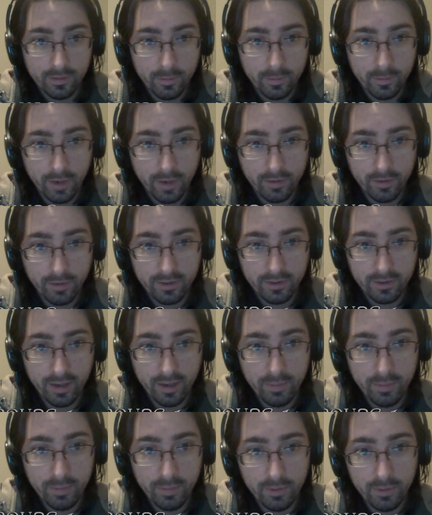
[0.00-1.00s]
whatever
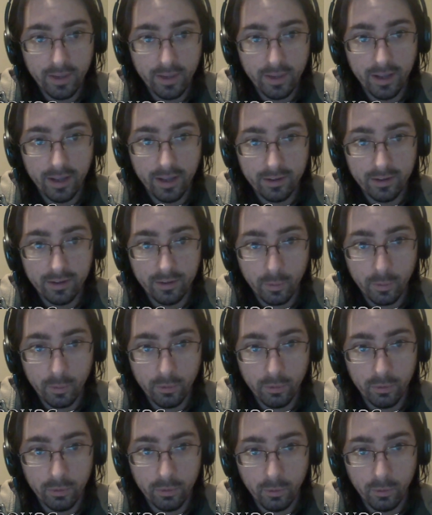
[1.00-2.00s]
shape you take, you will
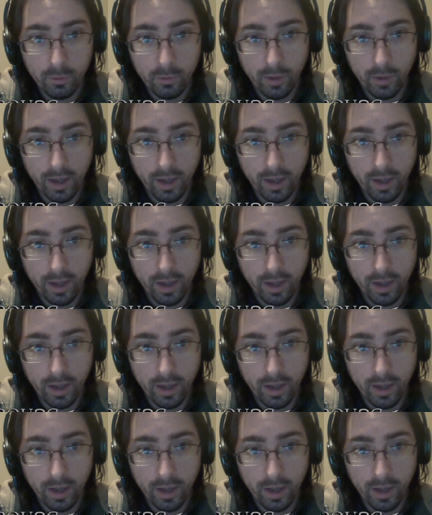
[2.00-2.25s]
do